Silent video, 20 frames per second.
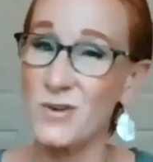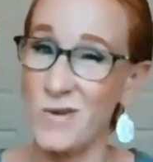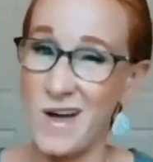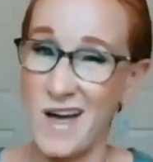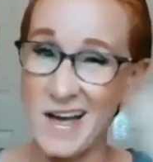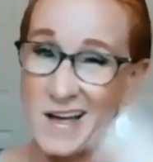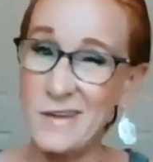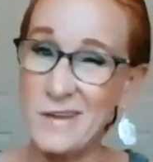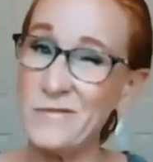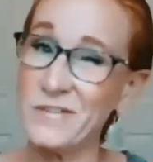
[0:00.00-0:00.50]

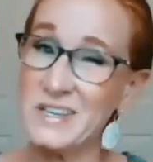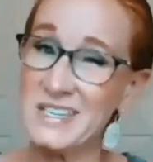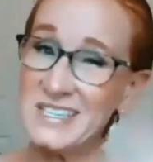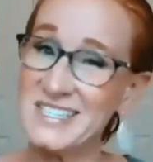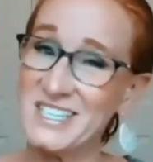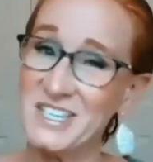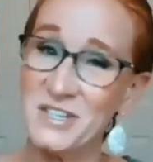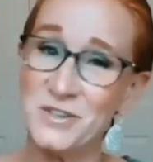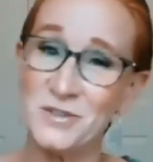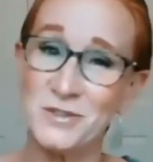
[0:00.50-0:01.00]
So I've
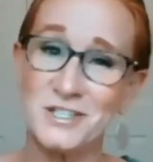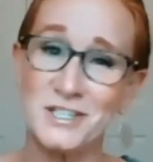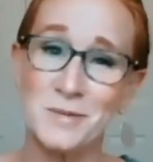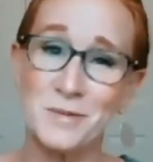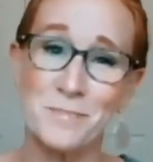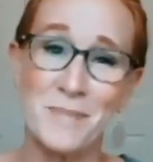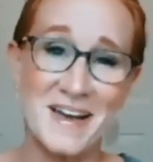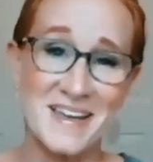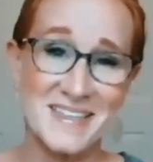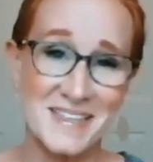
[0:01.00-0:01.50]
continued
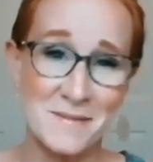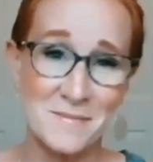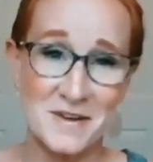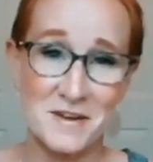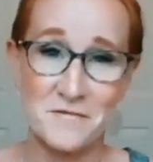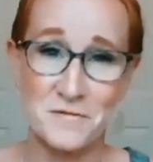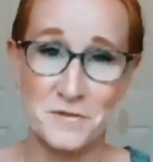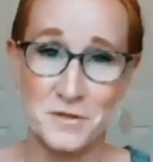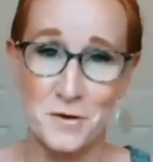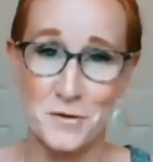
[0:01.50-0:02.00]
to buy
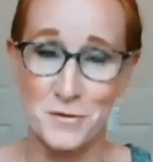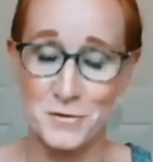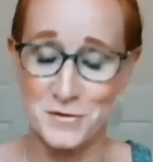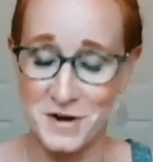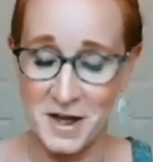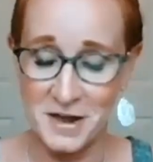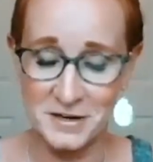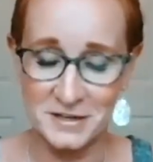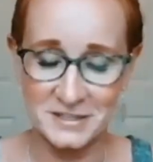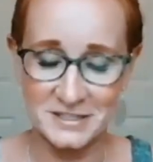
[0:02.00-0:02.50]
them even though
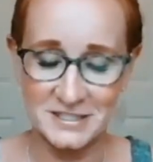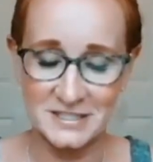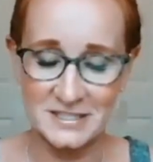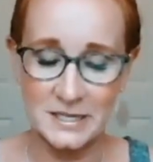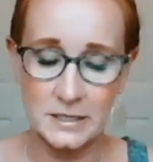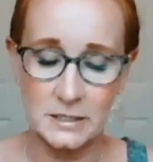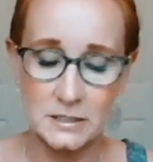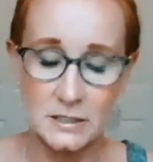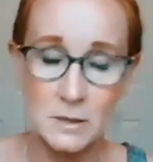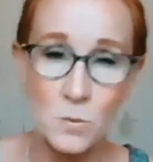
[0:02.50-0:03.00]
they're not on
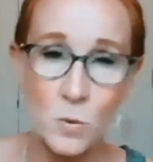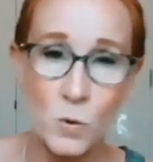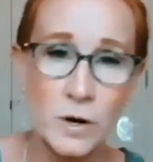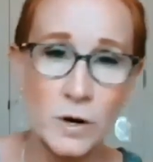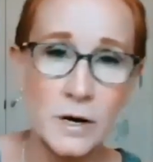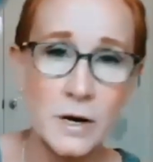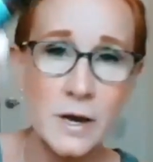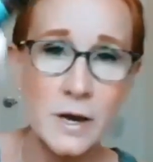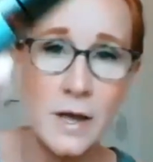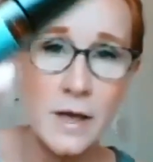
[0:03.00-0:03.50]
sale
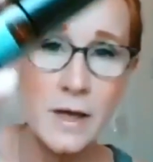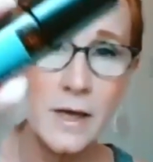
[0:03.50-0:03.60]
anymore.